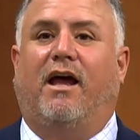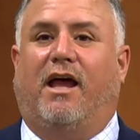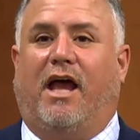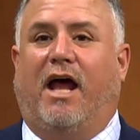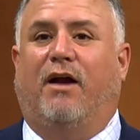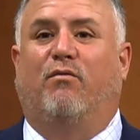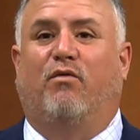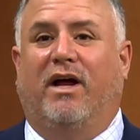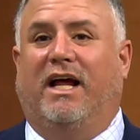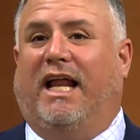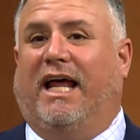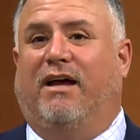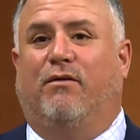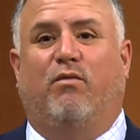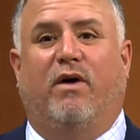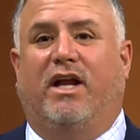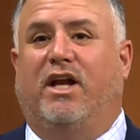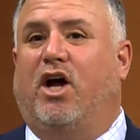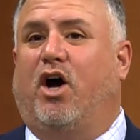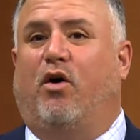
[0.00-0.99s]
and really,
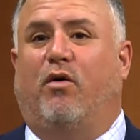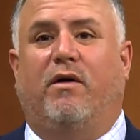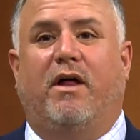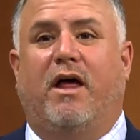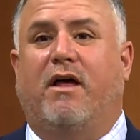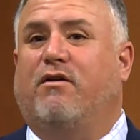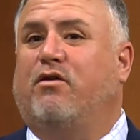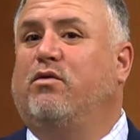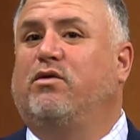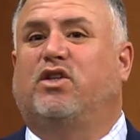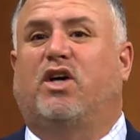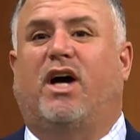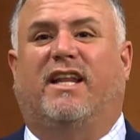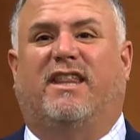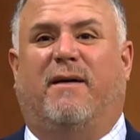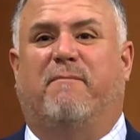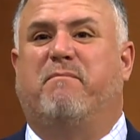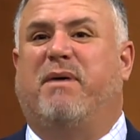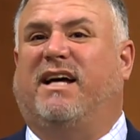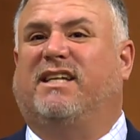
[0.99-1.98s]
we know who's got
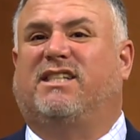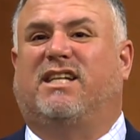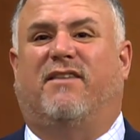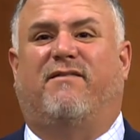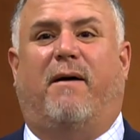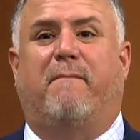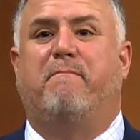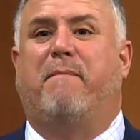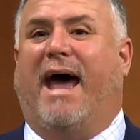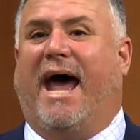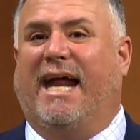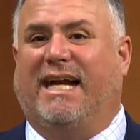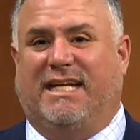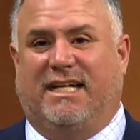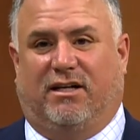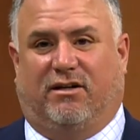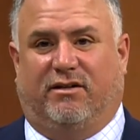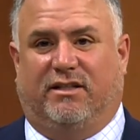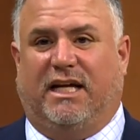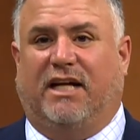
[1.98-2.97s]
the best of a bad
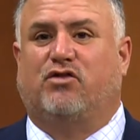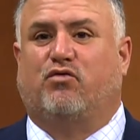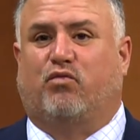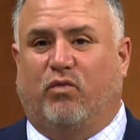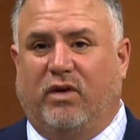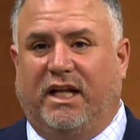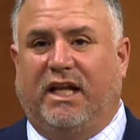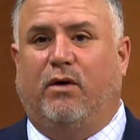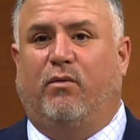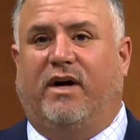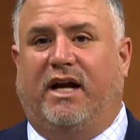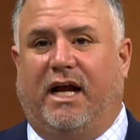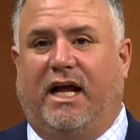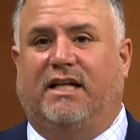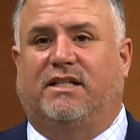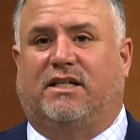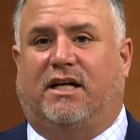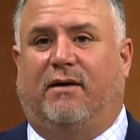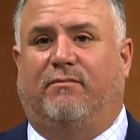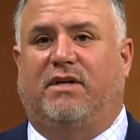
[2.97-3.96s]
deal. That's really what
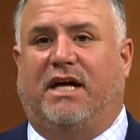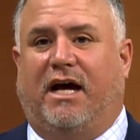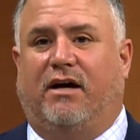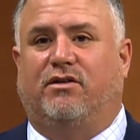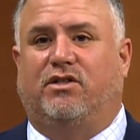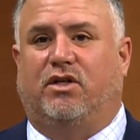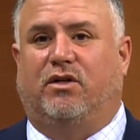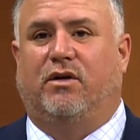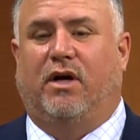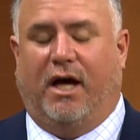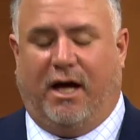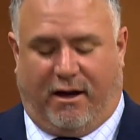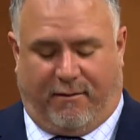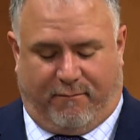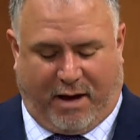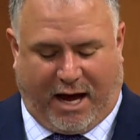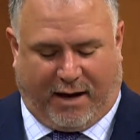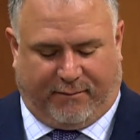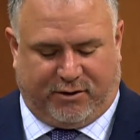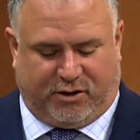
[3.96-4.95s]
it's come down to,
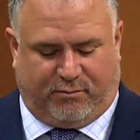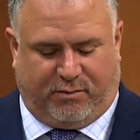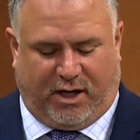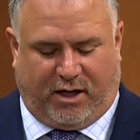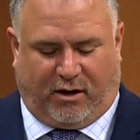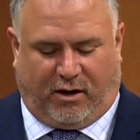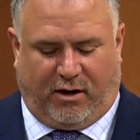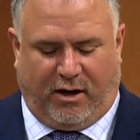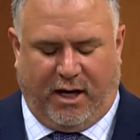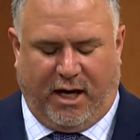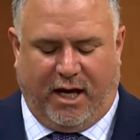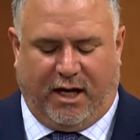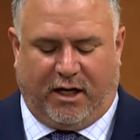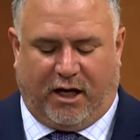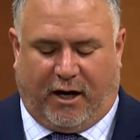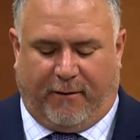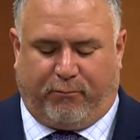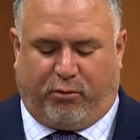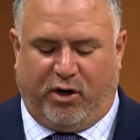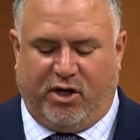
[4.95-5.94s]
Madam Speaker.
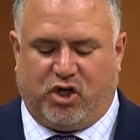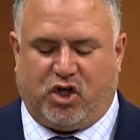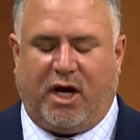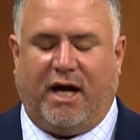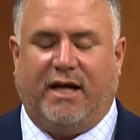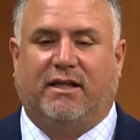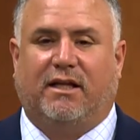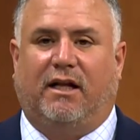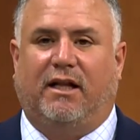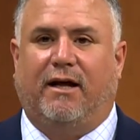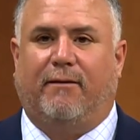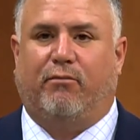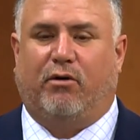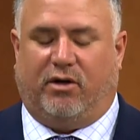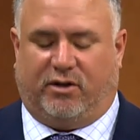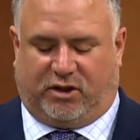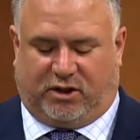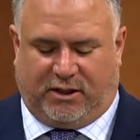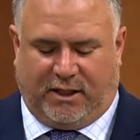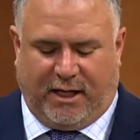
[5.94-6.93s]
Now, I appreciate the
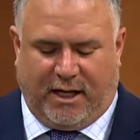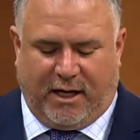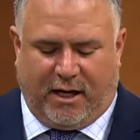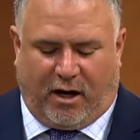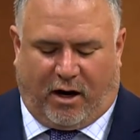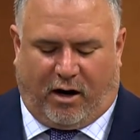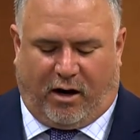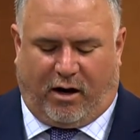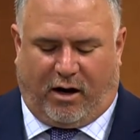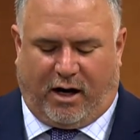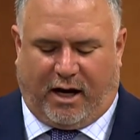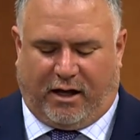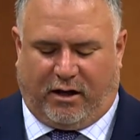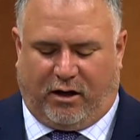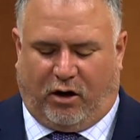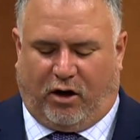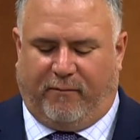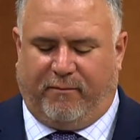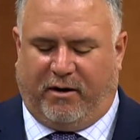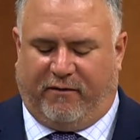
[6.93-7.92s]
Liberals are,
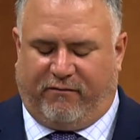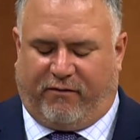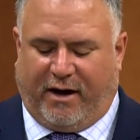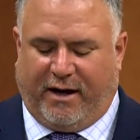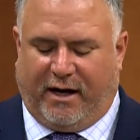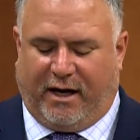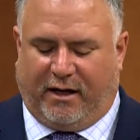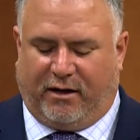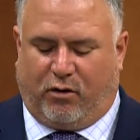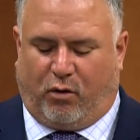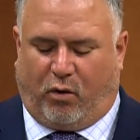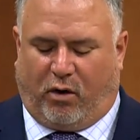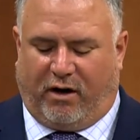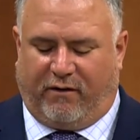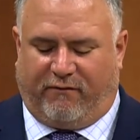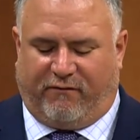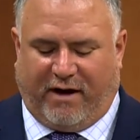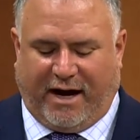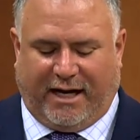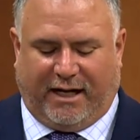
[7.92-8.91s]
you know, have been in
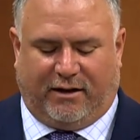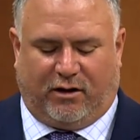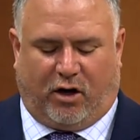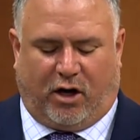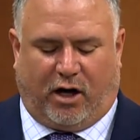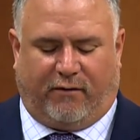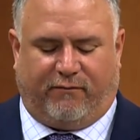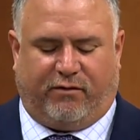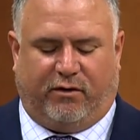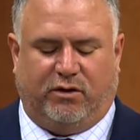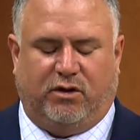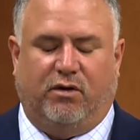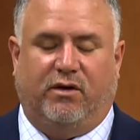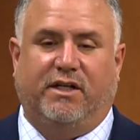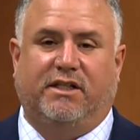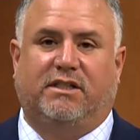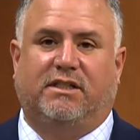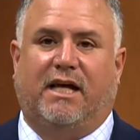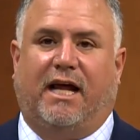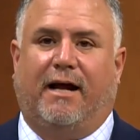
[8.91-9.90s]
court fighting the harmful
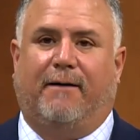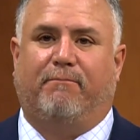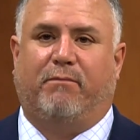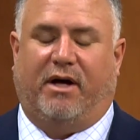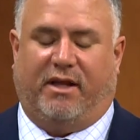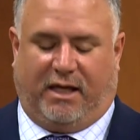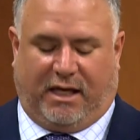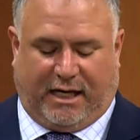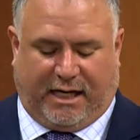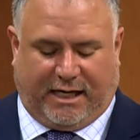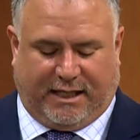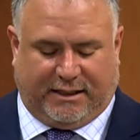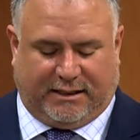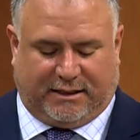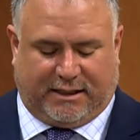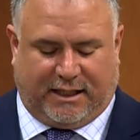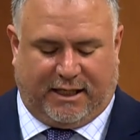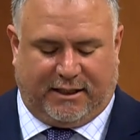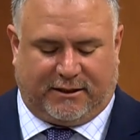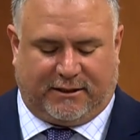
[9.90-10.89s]
duties set up by the United
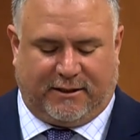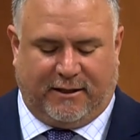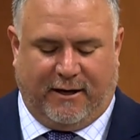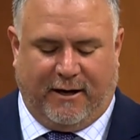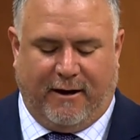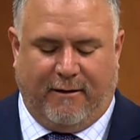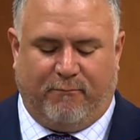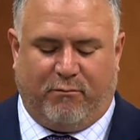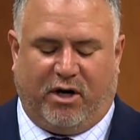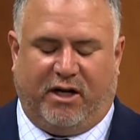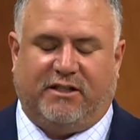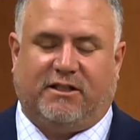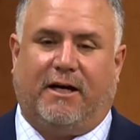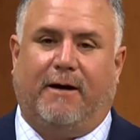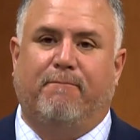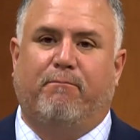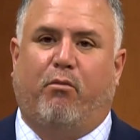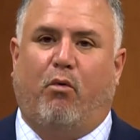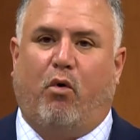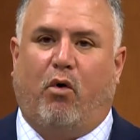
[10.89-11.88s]
States, but it's
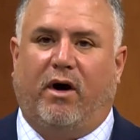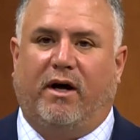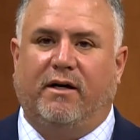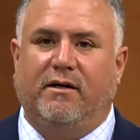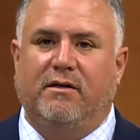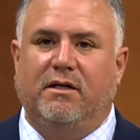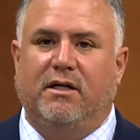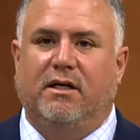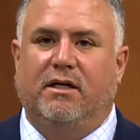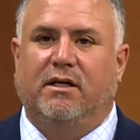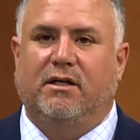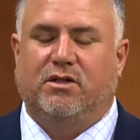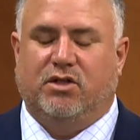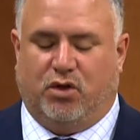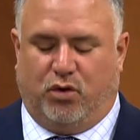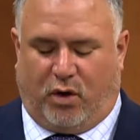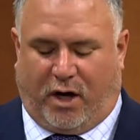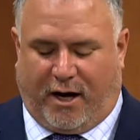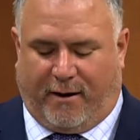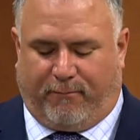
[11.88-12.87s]
important
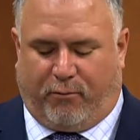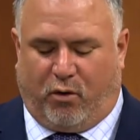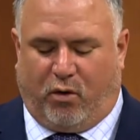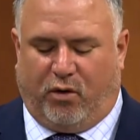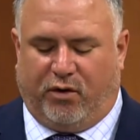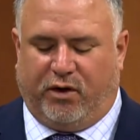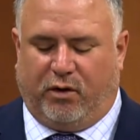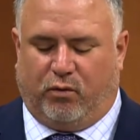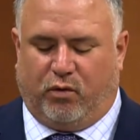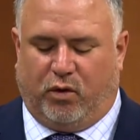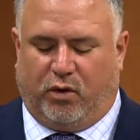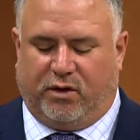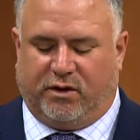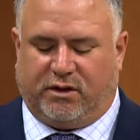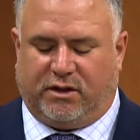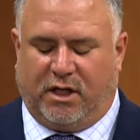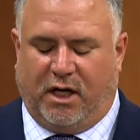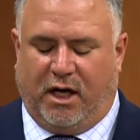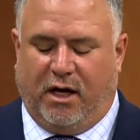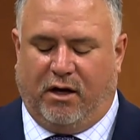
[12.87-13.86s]
to uphold the
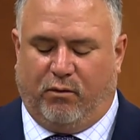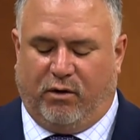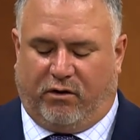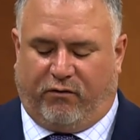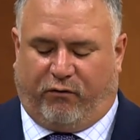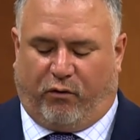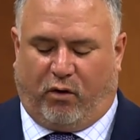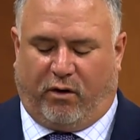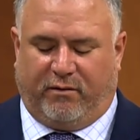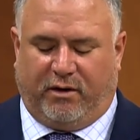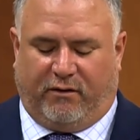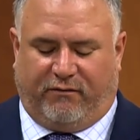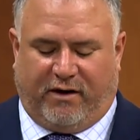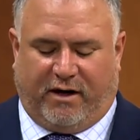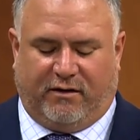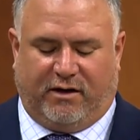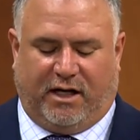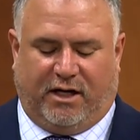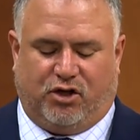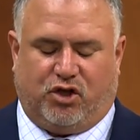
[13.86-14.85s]
rules which form the
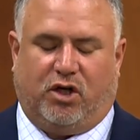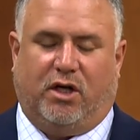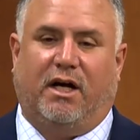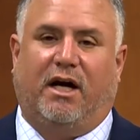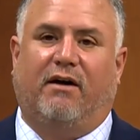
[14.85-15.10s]
foundation